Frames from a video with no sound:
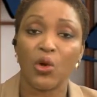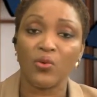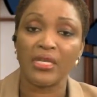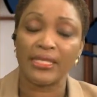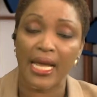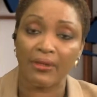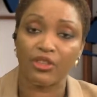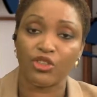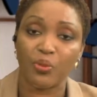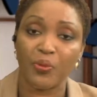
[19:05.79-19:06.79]
only take
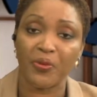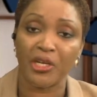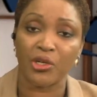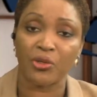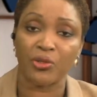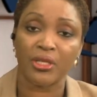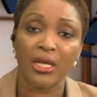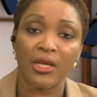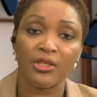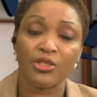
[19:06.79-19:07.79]
the Super Eagles
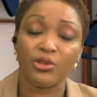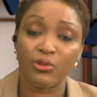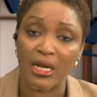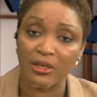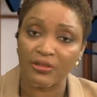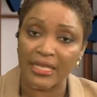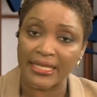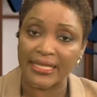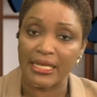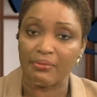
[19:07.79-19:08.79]
to the round of
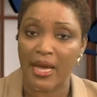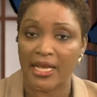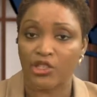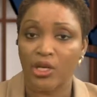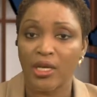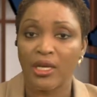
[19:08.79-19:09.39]
16 match